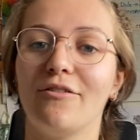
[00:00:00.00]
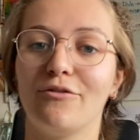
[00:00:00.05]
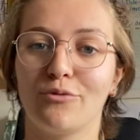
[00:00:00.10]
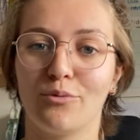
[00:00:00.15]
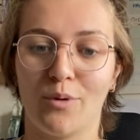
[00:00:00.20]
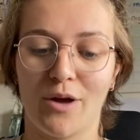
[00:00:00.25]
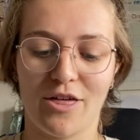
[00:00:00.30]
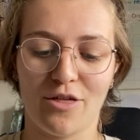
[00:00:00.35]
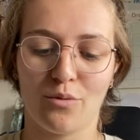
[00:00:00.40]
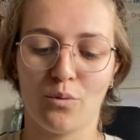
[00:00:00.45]

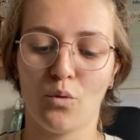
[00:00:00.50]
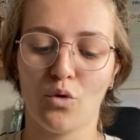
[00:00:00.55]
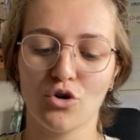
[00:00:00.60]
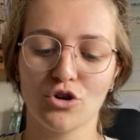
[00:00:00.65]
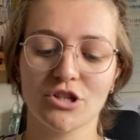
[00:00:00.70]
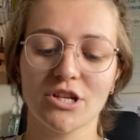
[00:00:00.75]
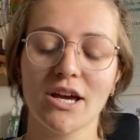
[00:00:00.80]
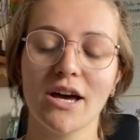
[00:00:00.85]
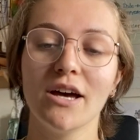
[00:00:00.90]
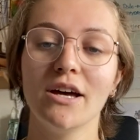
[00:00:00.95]
with
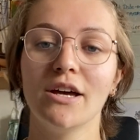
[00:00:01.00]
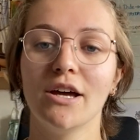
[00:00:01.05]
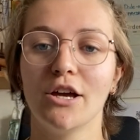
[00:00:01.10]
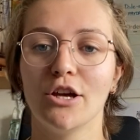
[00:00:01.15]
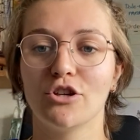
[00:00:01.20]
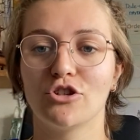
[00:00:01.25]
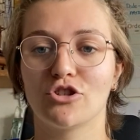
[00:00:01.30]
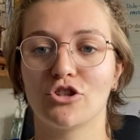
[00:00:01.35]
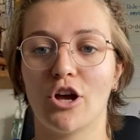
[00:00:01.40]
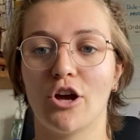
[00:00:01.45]
water.
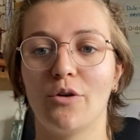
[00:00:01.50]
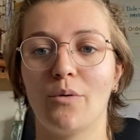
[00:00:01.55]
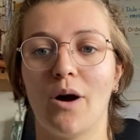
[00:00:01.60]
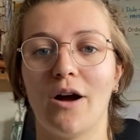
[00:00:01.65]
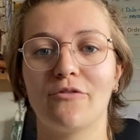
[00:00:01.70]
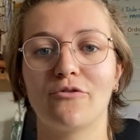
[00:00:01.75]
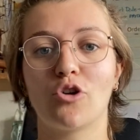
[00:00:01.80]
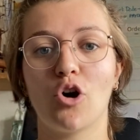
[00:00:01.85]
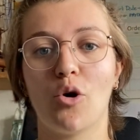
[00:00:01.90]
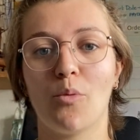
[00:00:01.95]
So
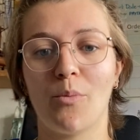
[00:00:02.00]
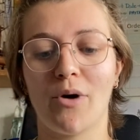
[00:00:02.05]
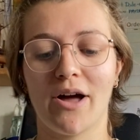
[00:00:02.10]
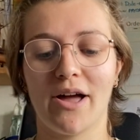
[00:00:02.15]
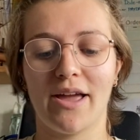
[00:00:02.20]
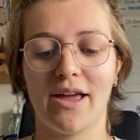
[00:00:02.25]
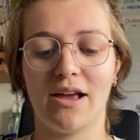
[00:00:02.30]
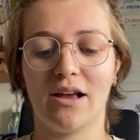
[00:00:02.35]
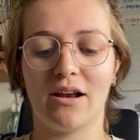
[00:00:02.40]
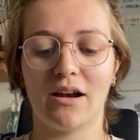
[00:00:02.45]
I've got
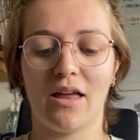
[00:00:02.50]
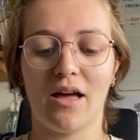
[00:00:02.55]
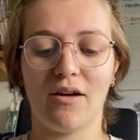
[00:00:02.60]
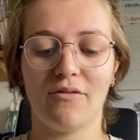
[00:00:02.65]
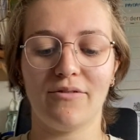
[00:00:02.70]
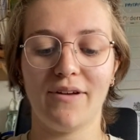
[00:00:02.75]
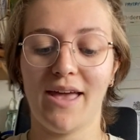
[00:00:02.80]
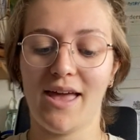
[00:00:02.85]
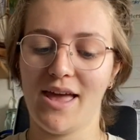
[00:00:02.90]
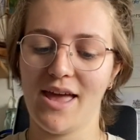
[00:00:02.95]
my
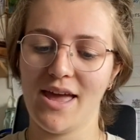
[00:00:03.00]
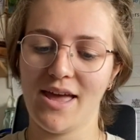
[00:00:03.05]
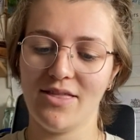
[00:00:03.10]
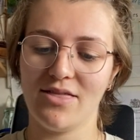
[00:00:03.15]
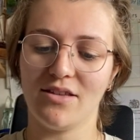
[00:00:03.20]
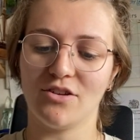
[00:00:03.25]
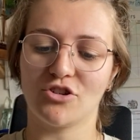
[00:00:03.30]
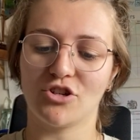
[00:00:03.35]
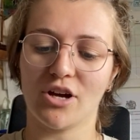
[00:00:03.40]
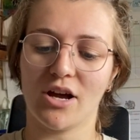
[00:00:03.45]
glove in
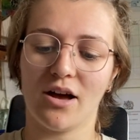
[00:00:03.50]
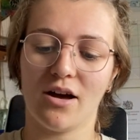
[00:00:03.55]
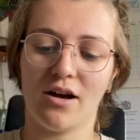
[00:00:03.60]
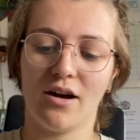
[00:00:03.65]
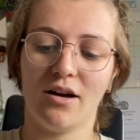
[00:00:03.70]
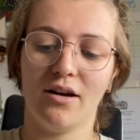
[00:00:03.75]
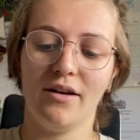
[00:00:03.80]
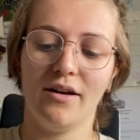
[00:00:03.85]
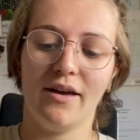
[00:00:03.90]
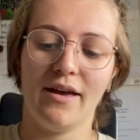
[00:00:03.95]
the
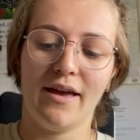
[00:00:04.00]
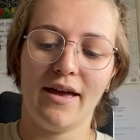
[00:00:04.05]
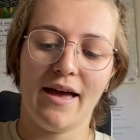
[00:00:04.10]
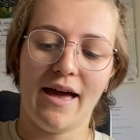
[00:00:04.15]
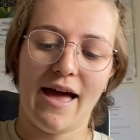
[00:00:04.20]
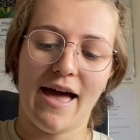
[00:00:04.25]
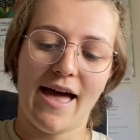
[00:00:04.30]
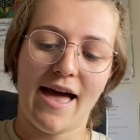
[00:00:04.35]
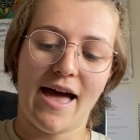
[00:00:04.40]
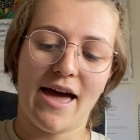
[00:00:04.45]
jar
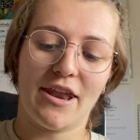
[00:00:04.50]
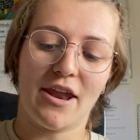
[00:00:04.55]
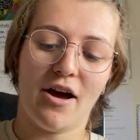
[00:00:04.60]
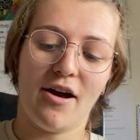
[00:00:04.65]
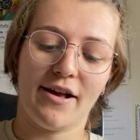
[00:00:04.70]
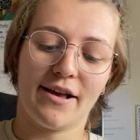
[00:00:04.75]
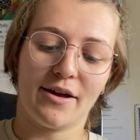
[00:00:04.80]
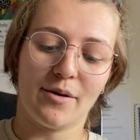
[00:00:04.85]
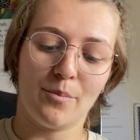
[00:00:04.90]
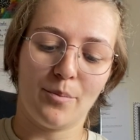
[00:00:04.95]
and
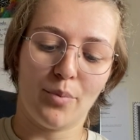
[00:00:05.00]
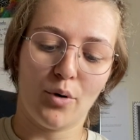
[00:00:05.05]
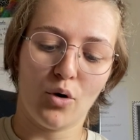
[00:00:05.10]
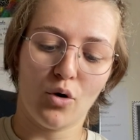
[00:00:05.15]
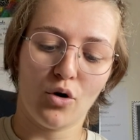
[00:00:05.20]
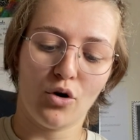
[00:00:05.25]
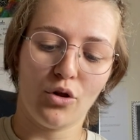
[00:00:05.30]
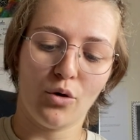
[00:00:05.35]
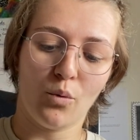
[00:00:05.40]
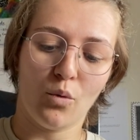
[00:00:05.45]
I can
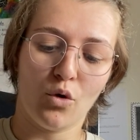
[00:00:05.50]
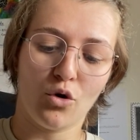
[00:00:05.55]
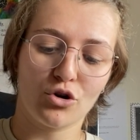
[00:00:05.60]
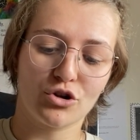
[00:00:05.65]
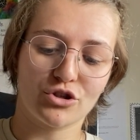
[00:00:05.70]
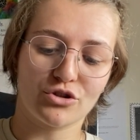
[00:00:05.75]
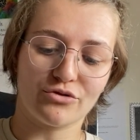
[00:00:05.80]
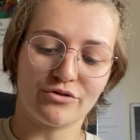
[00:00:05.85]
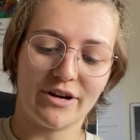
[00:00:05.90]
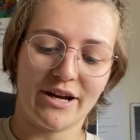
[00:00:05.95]
pour the
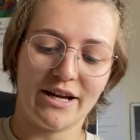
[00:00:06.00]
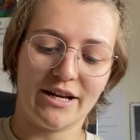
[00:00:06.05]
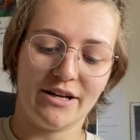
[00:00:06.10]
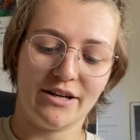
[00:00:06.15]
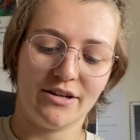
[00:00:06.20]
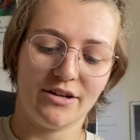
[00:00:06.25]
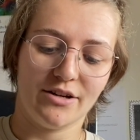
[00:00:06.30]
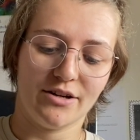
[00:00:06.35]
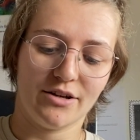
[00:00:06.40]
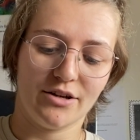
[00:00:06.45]
water
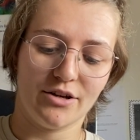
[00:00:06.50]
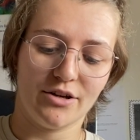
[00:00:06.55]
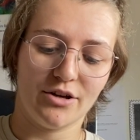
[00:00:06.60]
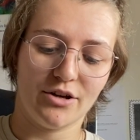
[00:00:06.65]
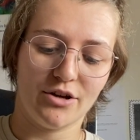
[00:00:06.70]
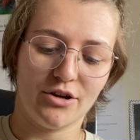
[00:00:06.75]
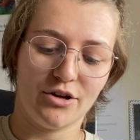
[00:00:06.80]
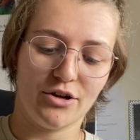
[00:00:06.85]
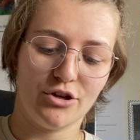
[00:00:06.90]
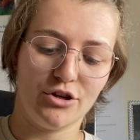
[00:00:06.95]
in
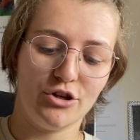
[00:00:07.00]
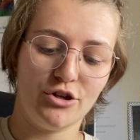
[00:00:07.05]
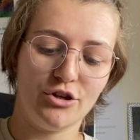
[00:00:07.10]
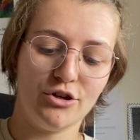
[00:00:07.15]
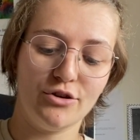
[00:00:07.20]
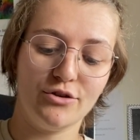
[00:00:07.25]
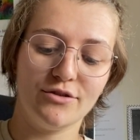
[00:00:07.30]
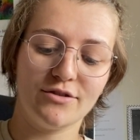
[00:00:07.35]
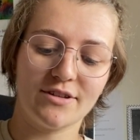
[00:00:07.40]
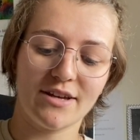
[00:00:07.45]

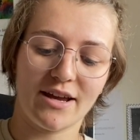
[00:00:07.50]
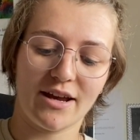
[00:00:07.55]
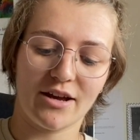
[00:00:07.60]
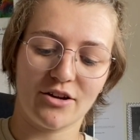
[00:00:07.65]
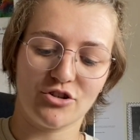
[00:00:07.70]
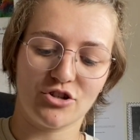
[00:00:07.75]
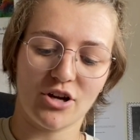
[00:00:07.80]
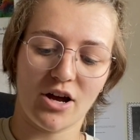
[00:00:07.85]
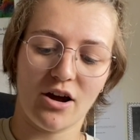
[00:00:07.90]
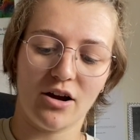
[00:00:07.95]
using a
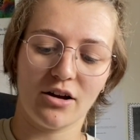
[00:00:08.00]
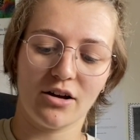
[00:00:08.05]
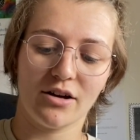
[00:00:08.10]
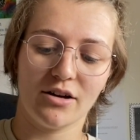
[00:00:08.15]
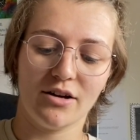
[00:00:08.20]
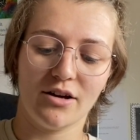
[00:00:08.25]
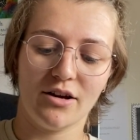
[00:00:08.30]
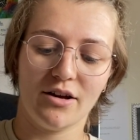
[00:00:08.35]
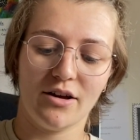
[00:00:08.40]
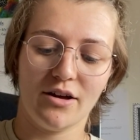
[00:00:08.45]
jug
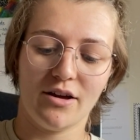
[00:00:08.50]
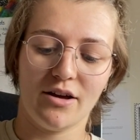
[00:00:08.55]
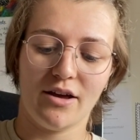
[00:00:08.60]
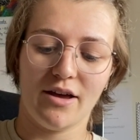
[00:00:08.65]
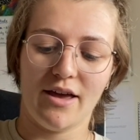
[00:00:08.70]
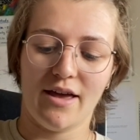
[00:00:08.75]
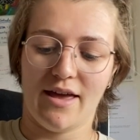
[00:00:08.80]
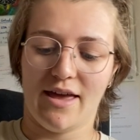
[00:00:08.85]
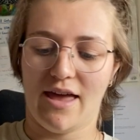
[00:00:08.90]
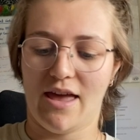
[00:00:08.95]

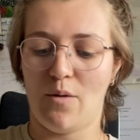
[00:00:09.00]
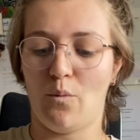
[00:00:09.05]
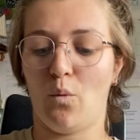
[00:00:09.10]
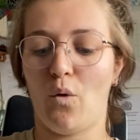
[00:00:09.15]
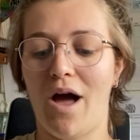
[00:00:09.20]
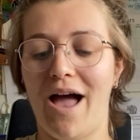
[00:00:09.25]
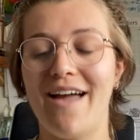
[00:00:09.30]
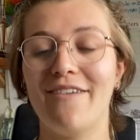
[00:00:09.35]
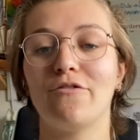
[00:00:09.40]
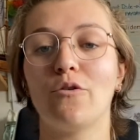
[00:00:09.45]
in
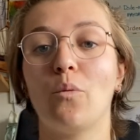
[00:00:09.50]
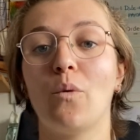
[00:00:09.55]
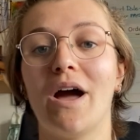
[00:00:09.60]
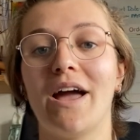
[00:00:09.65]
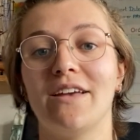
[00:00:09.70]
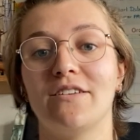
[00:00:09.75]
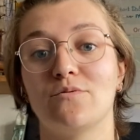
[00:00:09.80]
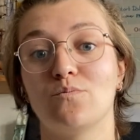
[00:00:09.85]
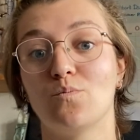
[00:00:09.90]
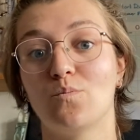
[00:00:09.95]
whatever way
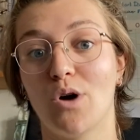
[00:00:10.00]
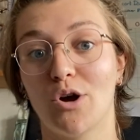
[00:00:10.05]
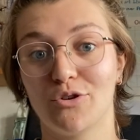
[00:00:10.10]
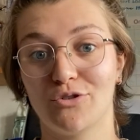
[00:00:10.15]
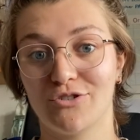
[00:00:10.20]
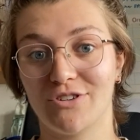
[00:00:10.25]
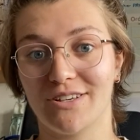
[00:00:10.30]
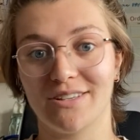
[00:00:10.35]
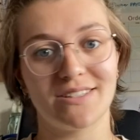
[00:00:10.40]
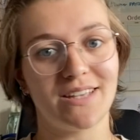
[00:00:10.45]
is
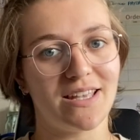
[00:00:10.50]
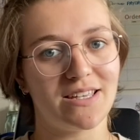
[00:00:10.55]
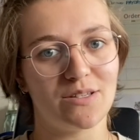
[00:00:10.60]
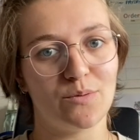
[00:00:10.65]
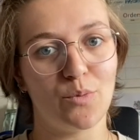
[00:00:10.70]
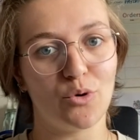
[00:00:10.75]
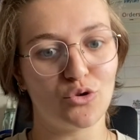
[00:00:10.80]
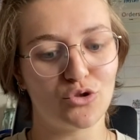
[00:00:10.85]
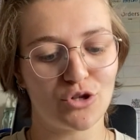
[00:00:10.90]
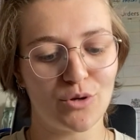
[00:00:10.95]
most
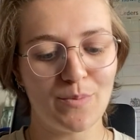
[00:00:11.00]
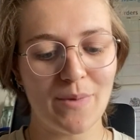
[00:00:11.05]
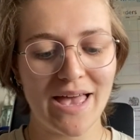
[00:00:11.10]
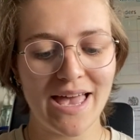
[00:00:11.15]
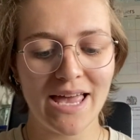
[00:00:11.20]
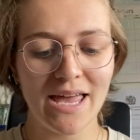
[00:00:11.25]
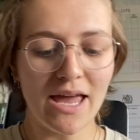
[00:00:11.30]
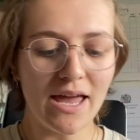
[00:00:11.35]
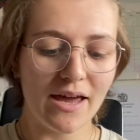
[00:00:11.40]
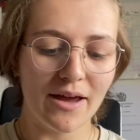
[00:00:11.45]
accessible to
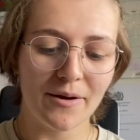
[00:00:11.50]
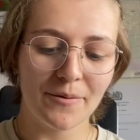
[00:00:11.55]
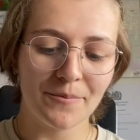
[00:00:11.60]
me.